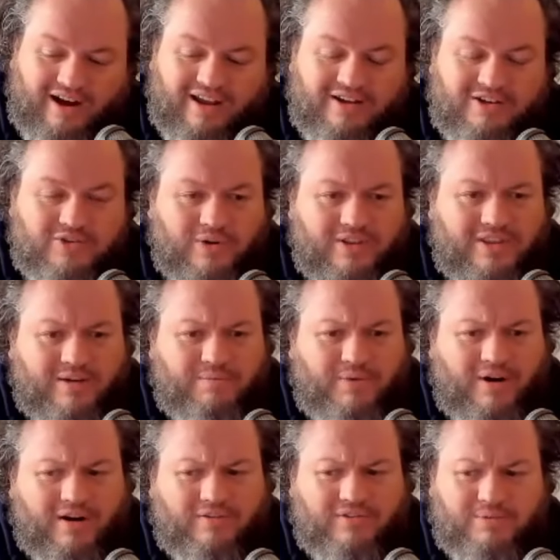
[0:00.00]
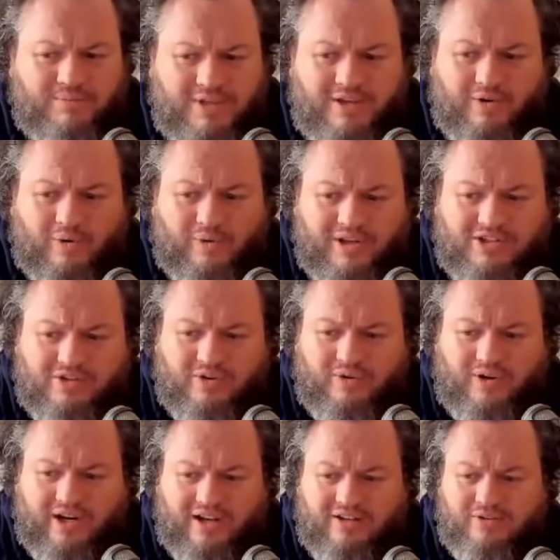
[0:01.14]
I enjoyed that part of it, be
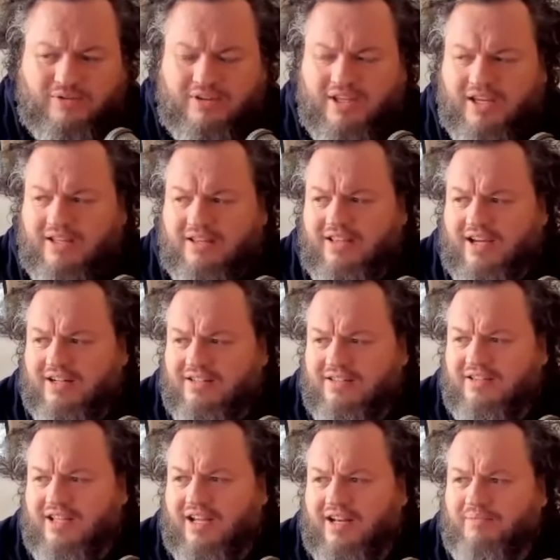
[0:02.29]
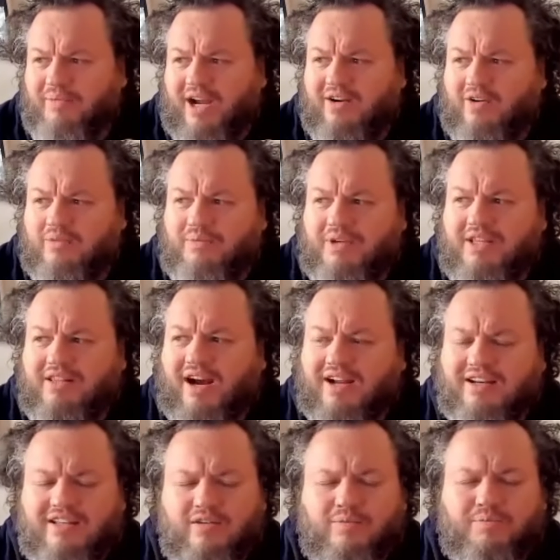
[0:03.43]
original. And I do think that that might not be the
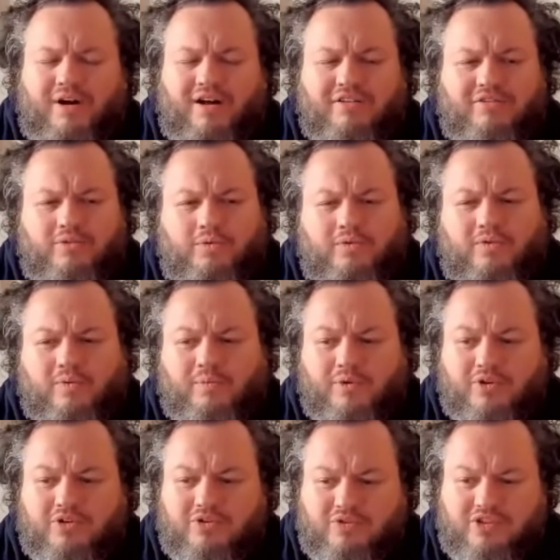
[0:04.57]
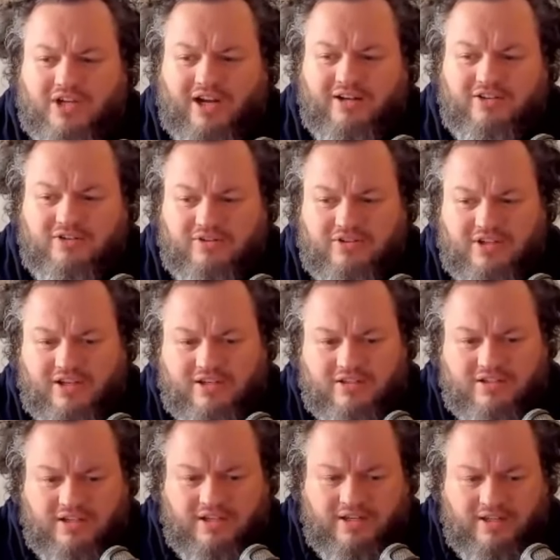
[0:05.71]
ideal path to commercial giant
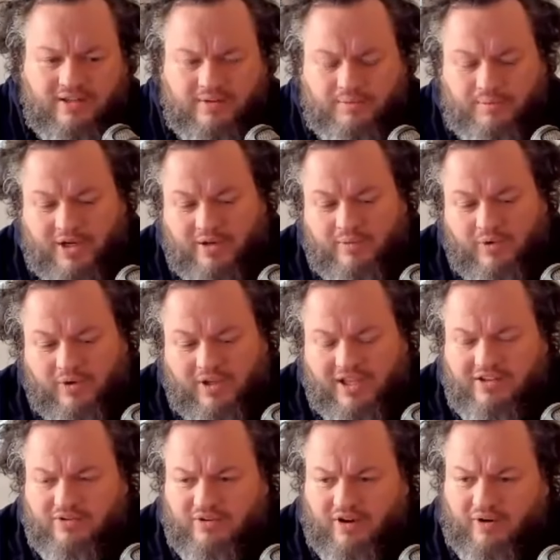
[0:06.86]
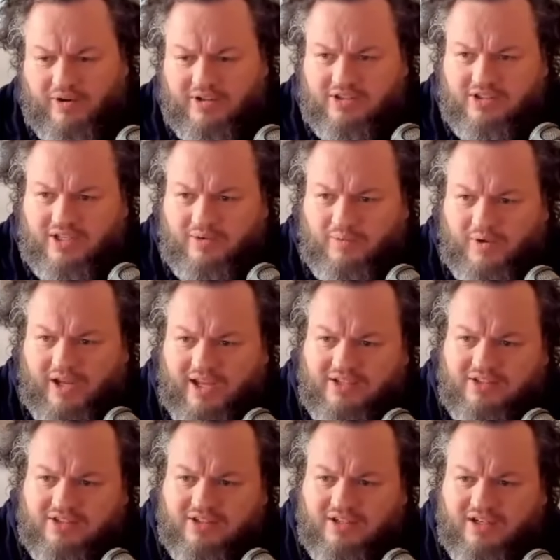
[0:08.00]
success, but it will get you noticed in
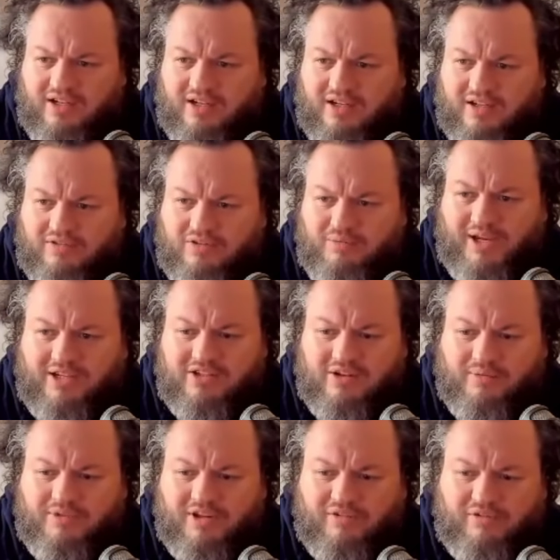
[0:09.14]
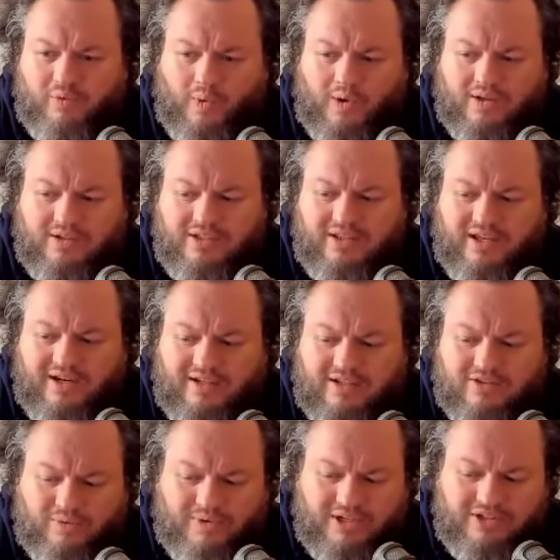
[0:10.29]
ways. If you make something of quality that
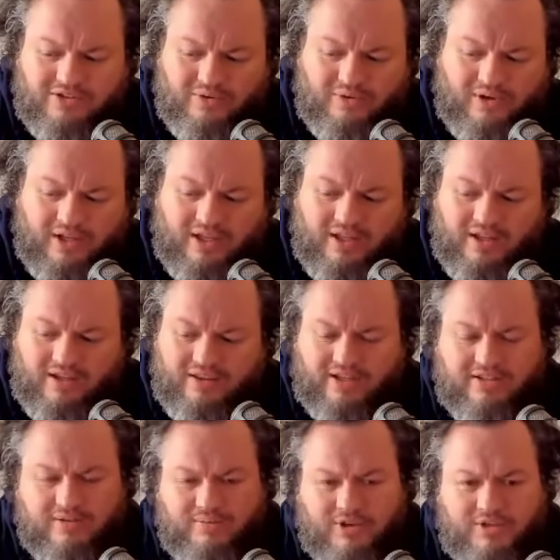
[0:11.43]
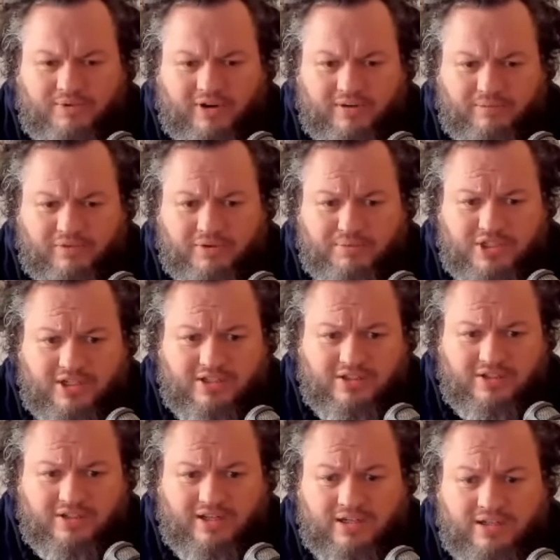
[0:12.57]
is original, that's a much better
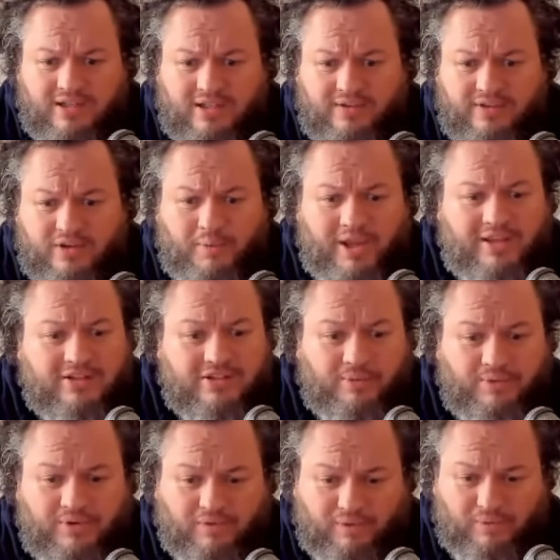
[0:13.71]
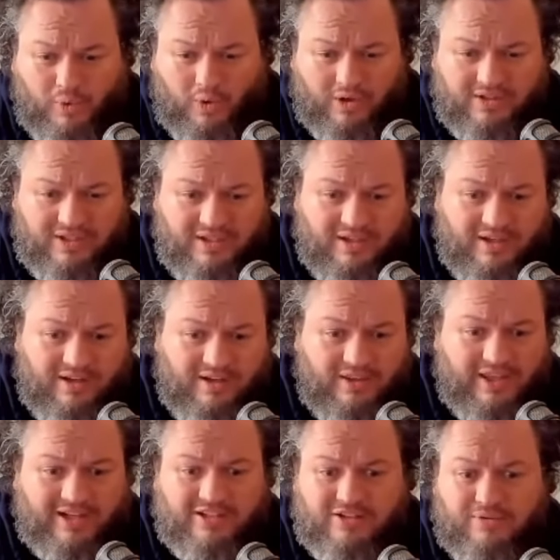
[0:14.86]
proposition than you're making something of quality
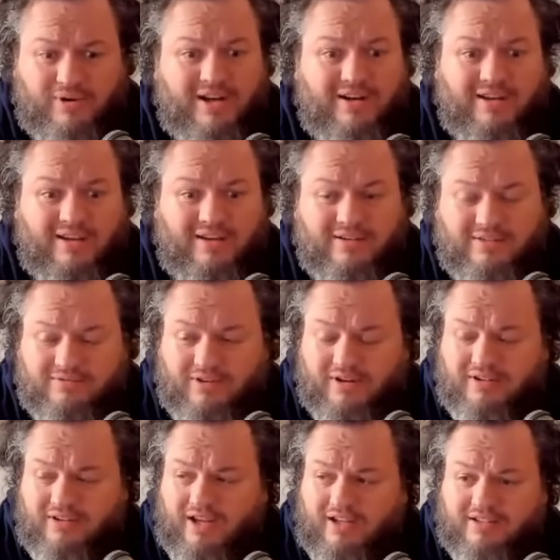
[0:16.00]
that's trendy. Fuck that.